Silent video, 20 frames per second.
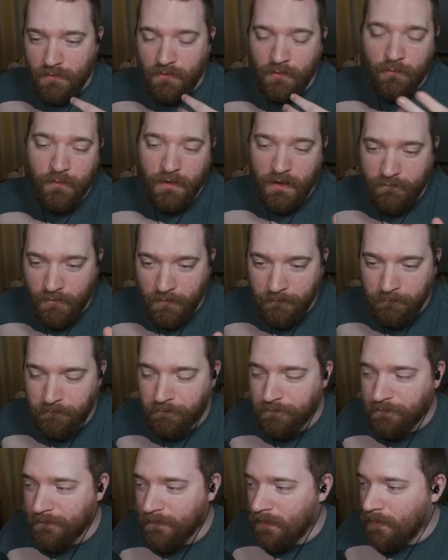you know, whatever.
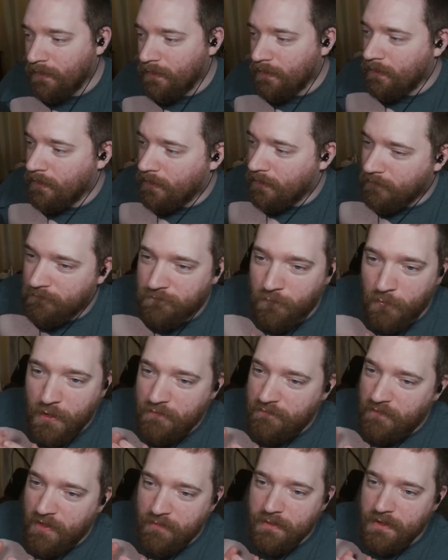
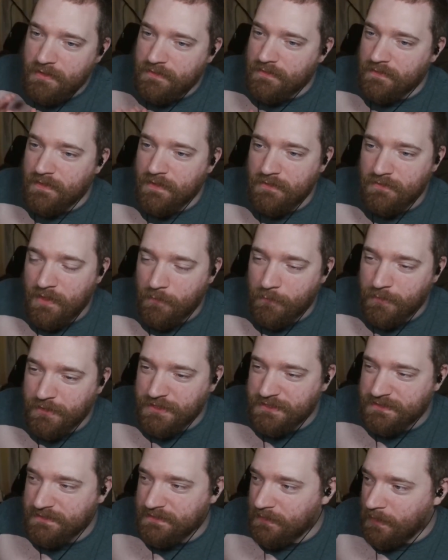45 minutes of this that we're
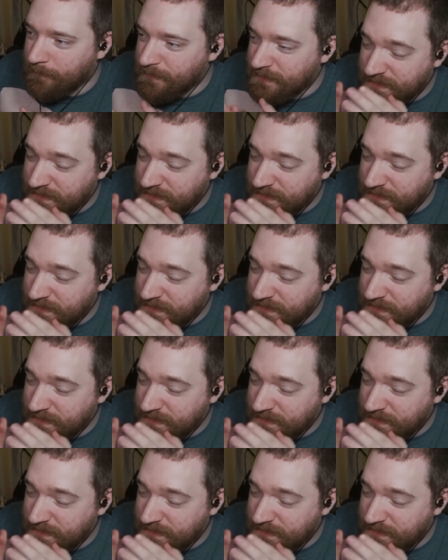just, I'm